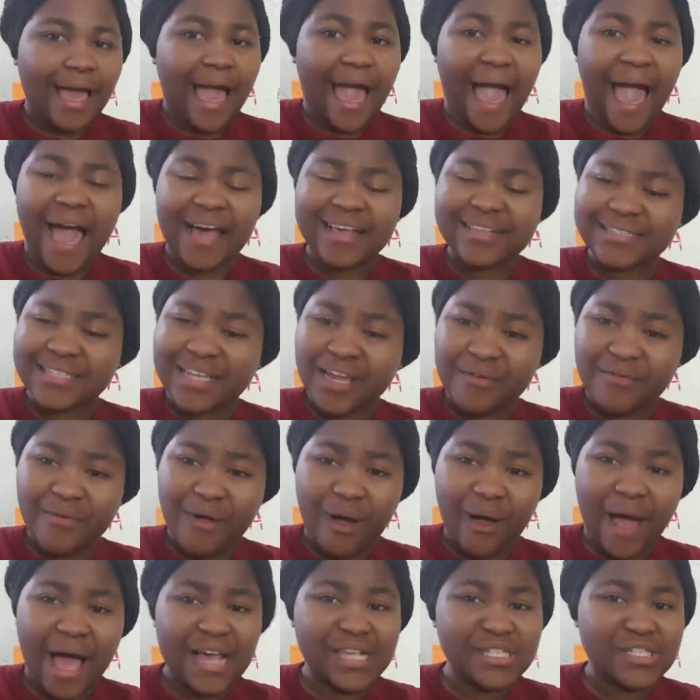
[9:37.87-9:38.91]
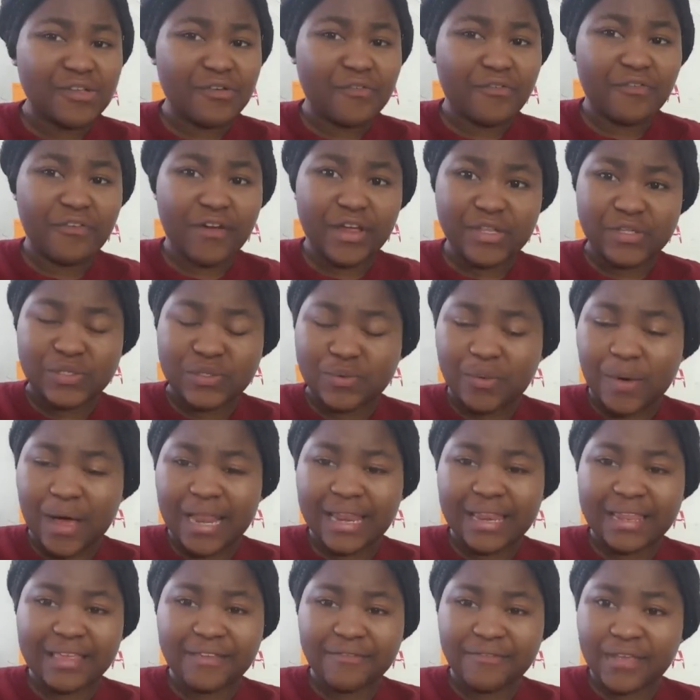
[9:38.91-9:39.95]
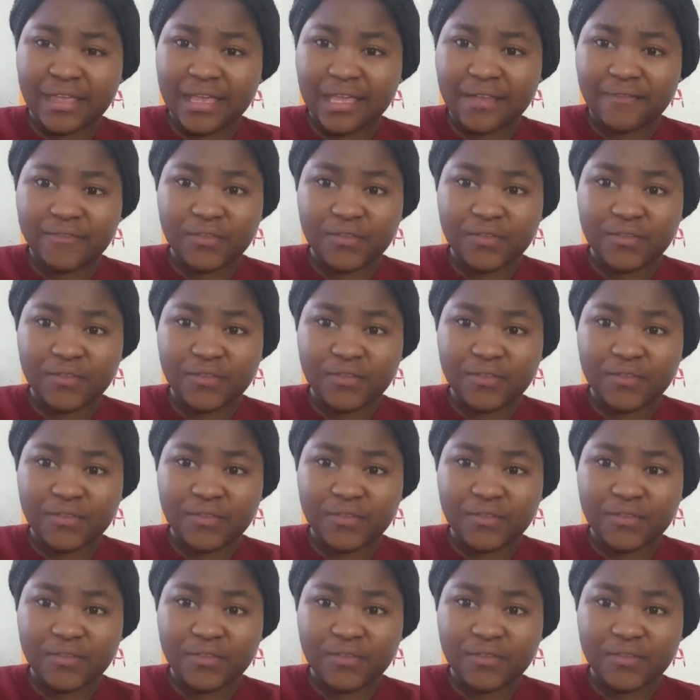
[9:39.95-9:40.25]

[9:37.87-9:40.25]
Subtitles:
ask around, ask your friends who are leaving,